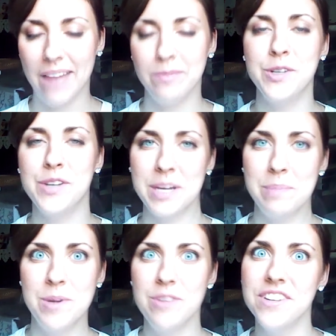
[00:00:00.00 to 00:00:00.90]
I'm doing a
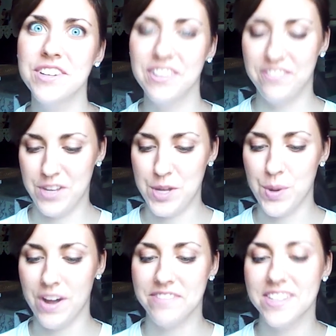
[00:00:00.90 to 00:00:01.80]
movie
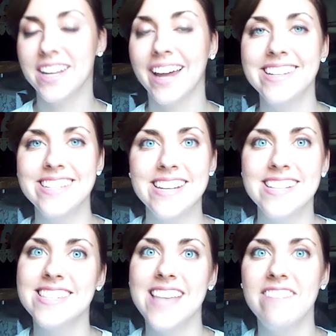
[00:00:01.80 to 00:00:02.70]
review of the
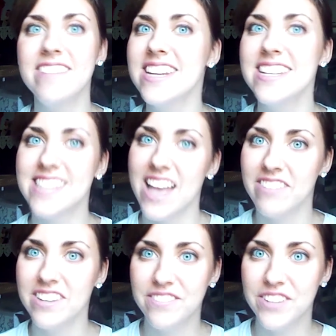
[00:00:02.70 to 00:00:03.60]

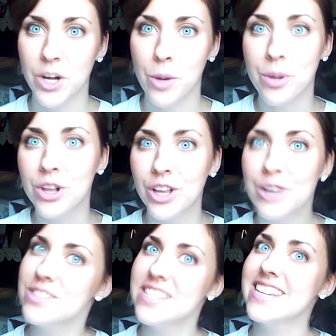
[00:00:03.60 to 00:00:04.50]
1977 film
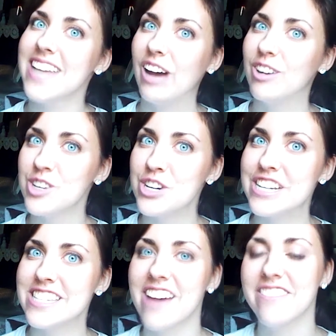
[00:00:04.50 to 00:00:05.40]
Close
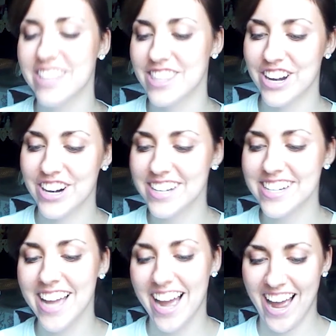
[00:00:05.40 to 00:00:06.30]
Encounters of the
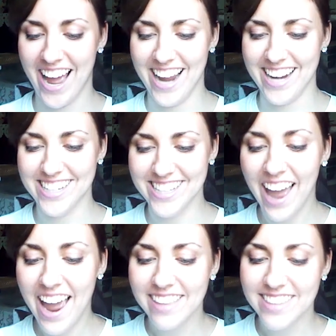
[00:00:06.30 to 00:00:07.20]
Third Kind.
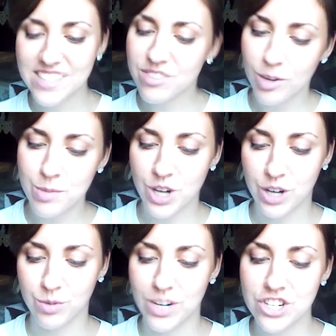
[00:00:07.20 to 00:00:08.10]
This film
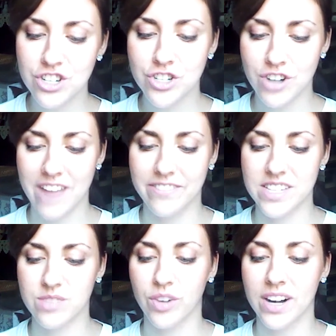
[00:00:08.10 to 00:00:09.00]
starred Richard
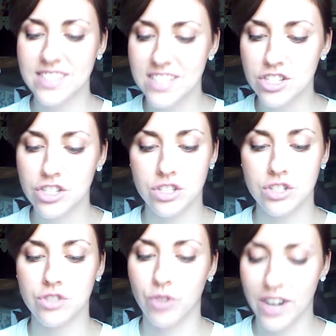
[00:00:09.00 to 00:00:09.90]
Dreyfuss,
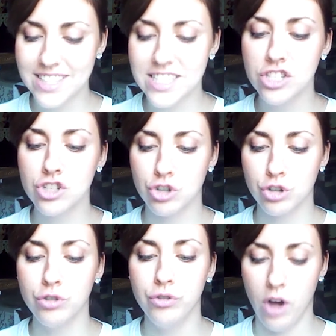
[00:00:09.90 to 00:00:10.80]
Francis
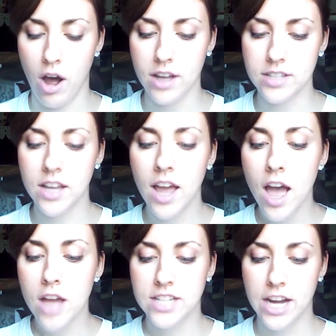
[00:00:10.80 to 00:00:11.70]
Truffaut,
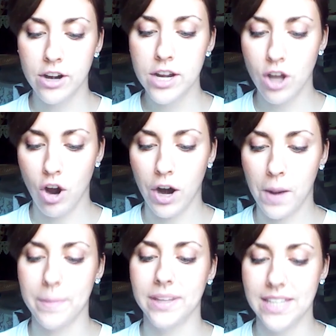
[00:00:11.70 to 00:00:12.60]
Terry
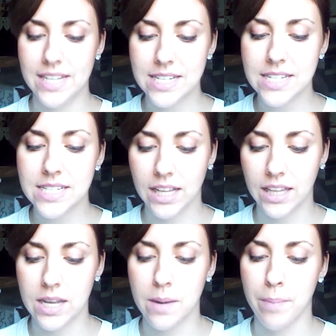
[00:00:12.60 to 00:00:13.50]
Garr, Melinda
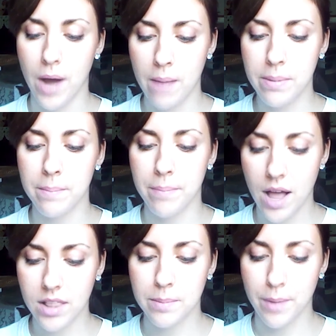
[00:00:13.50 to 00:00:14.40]
Dillon, Bob
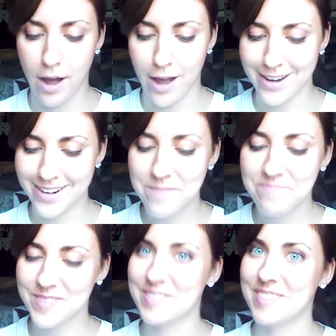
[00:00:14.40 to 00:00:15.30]
Balaban,
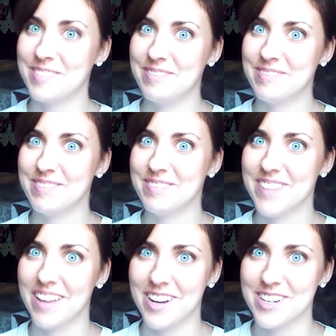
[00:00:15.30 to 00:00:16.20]

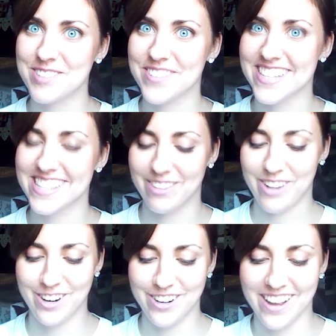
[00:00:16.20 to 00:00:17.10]
I'm not sure if I said that
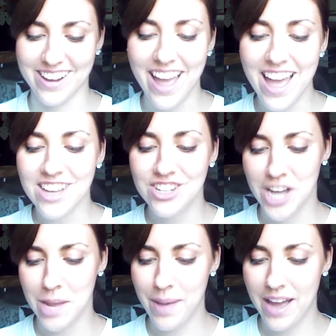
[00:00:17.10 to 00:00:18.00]
right or not,
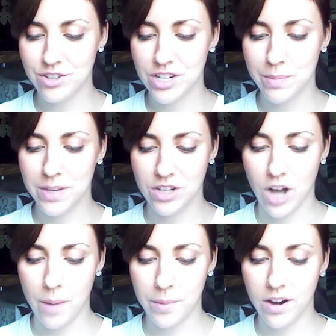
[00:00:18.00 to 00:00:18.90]
J. Patrick
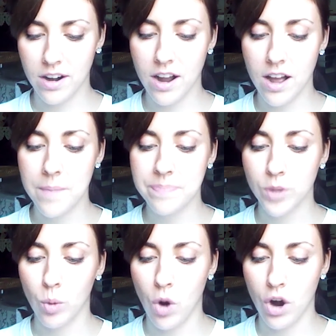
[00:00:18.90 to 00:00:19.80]
McNamara,
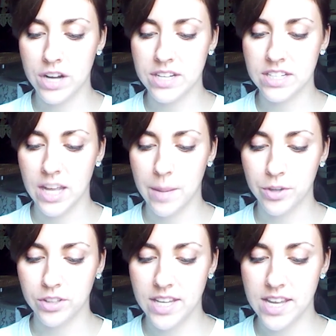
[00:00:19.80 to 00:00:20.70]
Warren
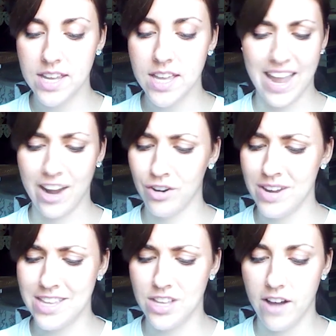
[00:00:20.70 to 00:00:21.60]
Kimmerling,
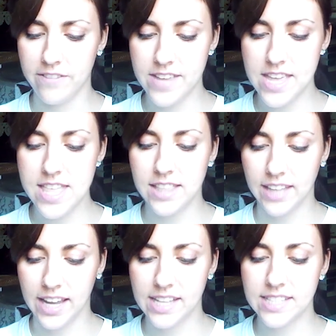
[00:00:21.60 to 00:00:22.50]
Harry Guffey,
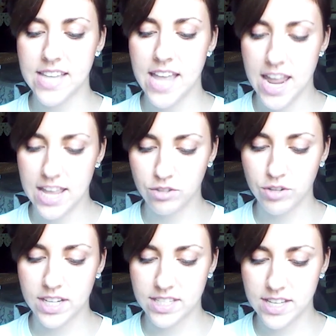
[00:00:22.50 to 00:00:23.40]
Lance
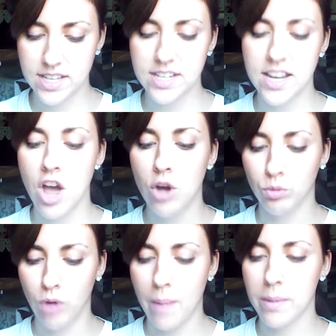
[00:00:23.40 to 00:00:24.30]
Henriksen,
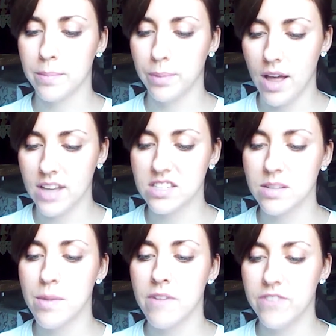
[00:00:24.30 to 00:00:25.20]
Robert
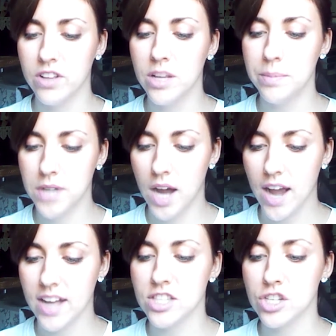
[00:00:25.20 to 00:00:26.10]
Blossom, Philip
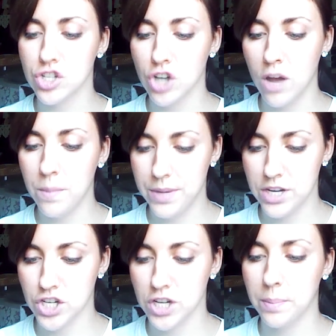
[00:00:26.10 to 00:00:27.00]
Dides, Sean
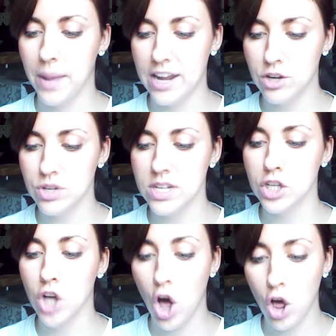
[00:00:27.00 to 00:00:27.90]
Bishop,
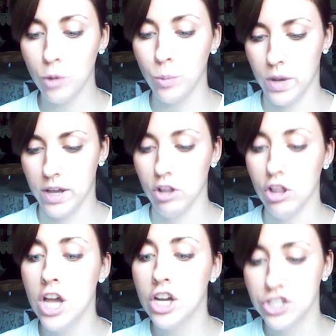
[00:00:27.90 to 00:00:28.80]
Adrian
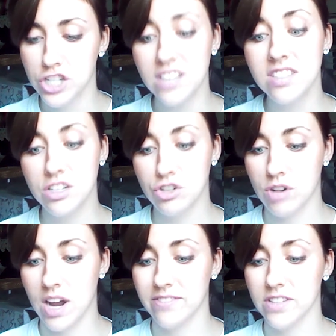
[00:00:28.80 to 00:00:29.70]
Calmwell, Justin
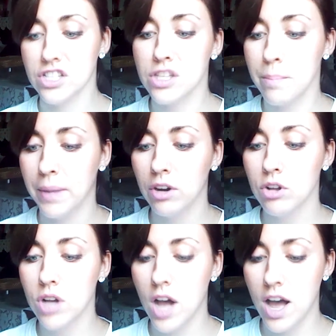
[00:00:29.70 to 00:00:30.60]
Dreyfuss,
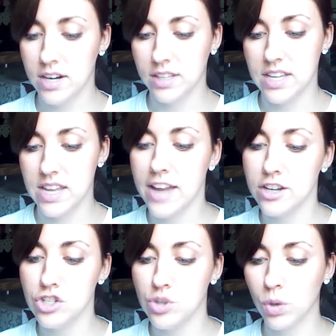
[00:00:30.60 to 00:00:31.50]
Meryl Connolly,
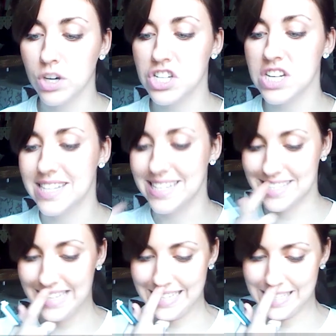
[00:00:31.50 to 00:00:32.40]
and George
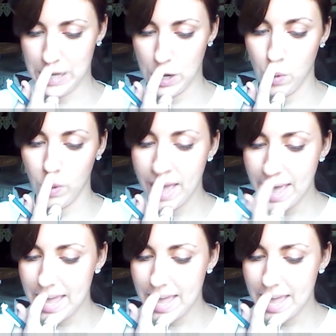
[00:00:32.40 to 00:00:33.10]
DiCenzo.